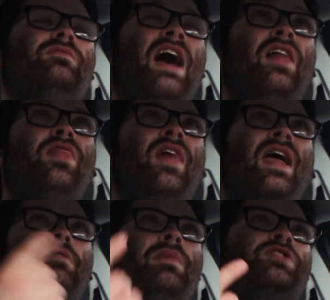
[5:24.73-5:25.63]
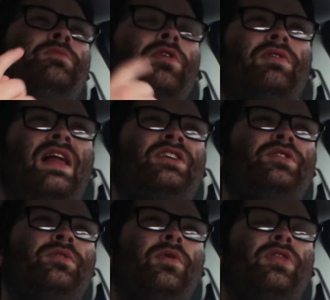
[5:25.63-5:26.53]
Not they are much more
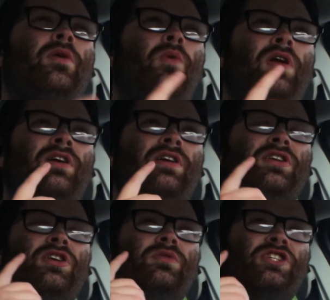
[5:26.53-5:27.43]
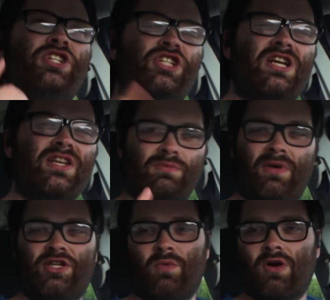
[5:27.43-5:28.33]
relaxed with what they want her to do. She is
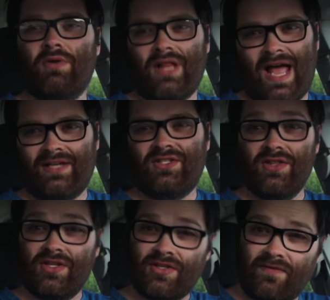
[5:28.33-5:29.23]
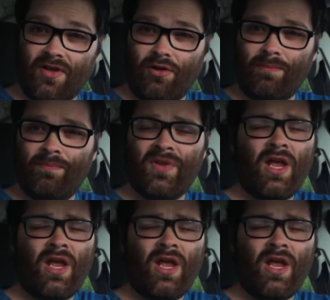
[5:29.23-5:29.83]
much more relaxed in this film.